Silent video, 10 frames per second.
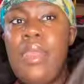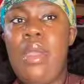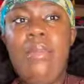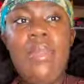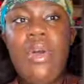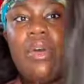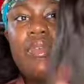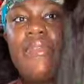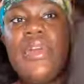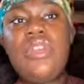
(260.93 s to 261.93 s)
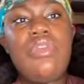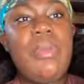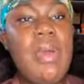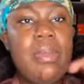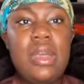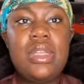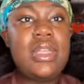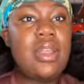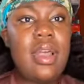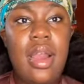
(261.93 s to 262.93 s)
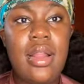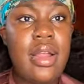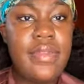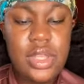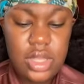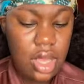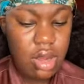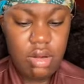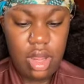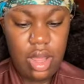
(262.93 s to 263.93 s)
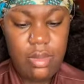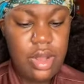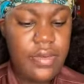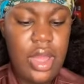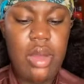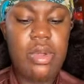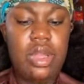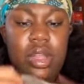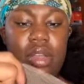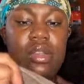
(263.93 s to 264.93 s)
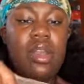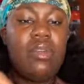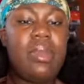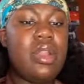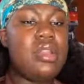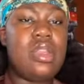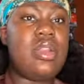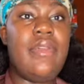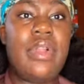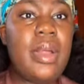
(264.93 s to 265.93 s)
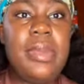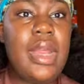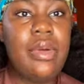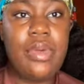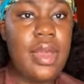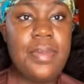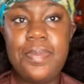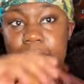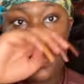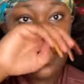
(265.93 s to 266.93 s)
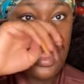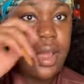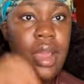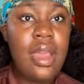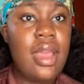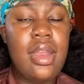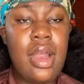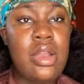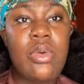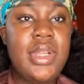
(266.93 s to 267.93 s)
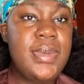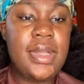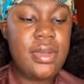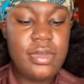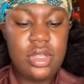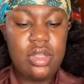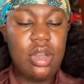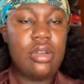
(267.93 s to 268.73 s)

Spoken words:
But off of first rip, I'm gonna say that I love this hair. Like, I'm loving how it looks. Arabella's has never let me down yet, and I don't expect them to start.